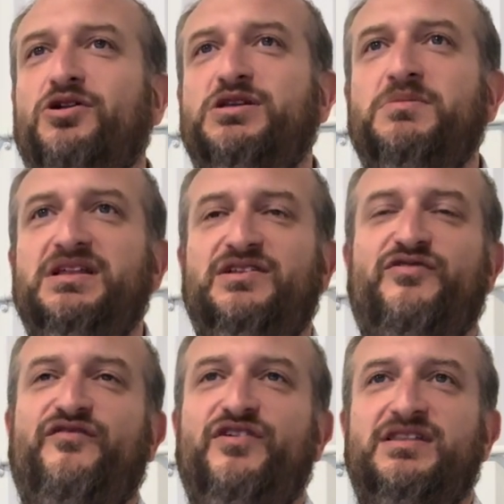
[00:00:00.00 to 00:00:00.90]
Ultimately, to
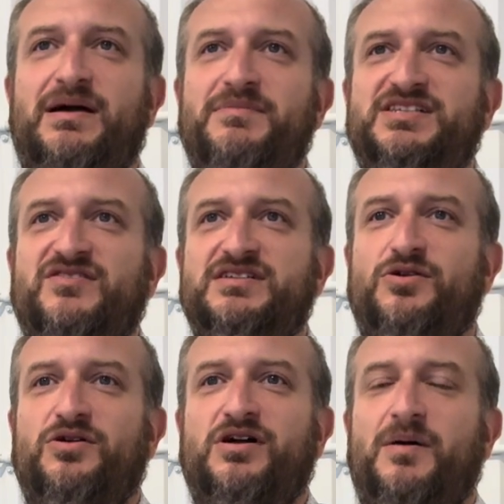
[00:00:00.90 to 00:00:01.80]
fulfill that mitzvah is
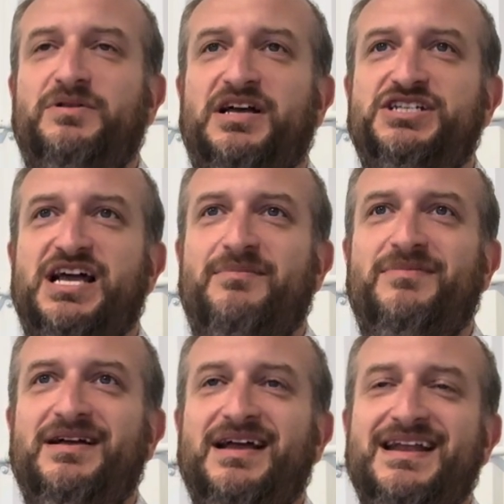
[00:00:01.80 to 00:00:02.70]
all up to
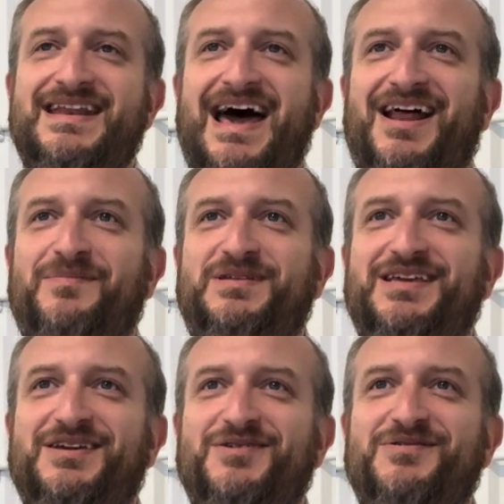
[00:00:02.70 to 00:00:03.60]
Hashem, not up to
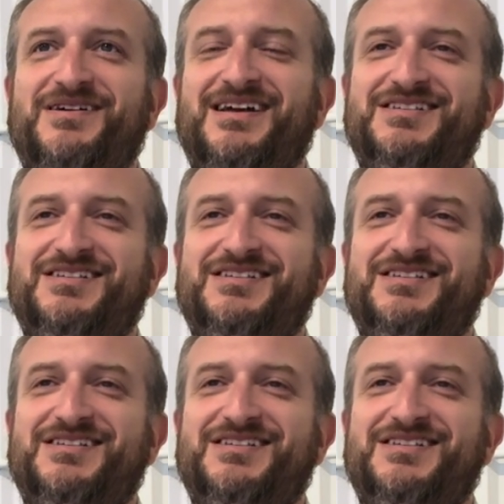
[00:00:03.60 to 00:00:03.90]
you.